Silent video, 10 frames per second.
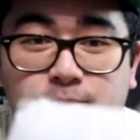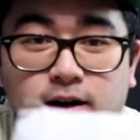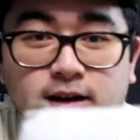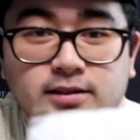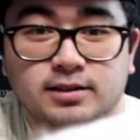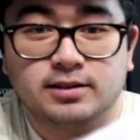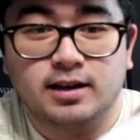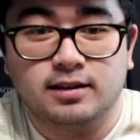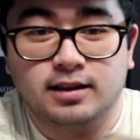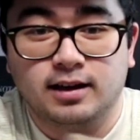box. There's
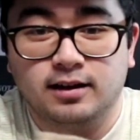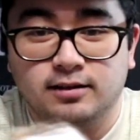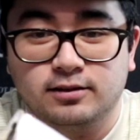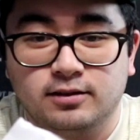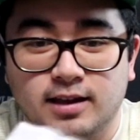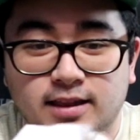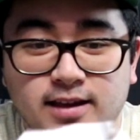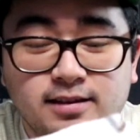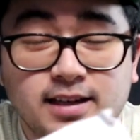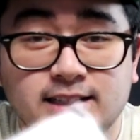nothing. And
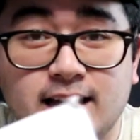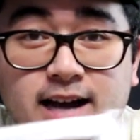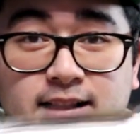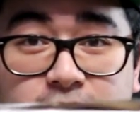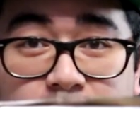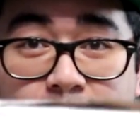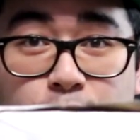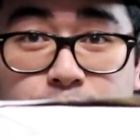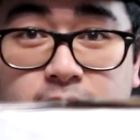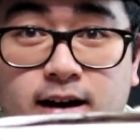this is exactly
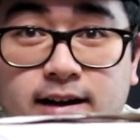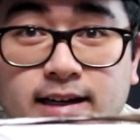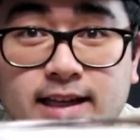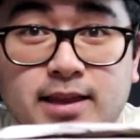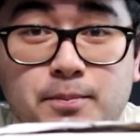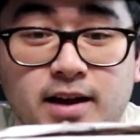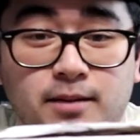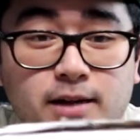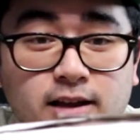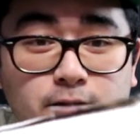how we got it in the
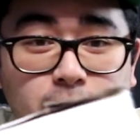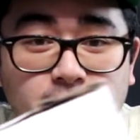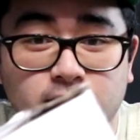mail, by the way.